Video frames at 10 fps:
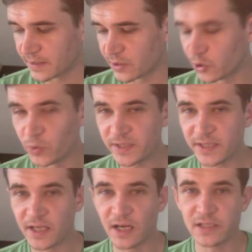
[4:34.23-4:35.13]
who is
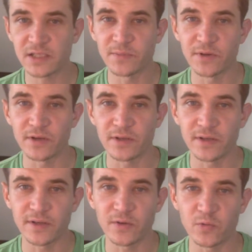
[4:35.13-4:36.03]
the customer
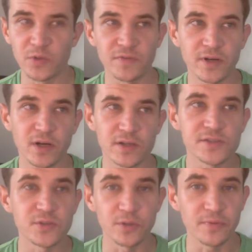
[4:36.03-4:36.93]
with
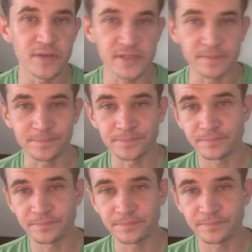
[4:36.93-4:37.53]
regards to a prison?